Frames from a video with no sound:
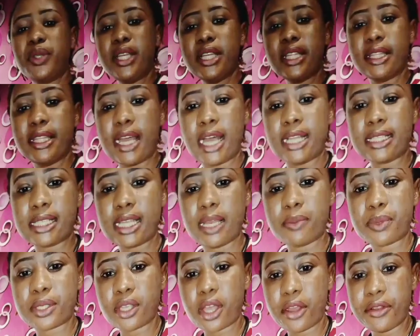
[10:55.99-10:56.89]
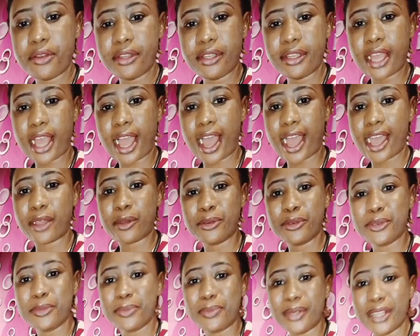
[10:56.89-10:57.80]
doing that, I'm sorry I
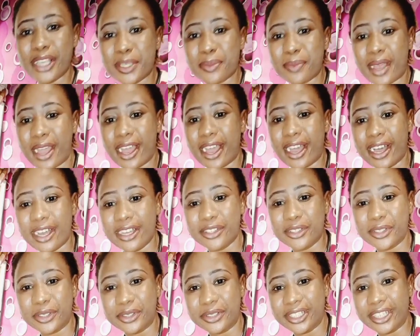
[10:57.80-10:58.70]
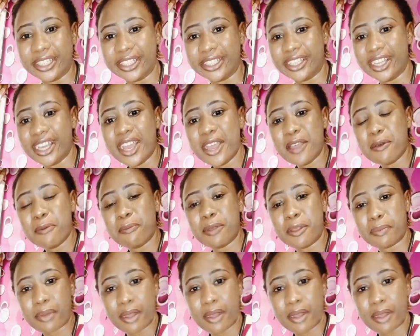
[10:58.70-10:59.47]
couldn't place my hand on a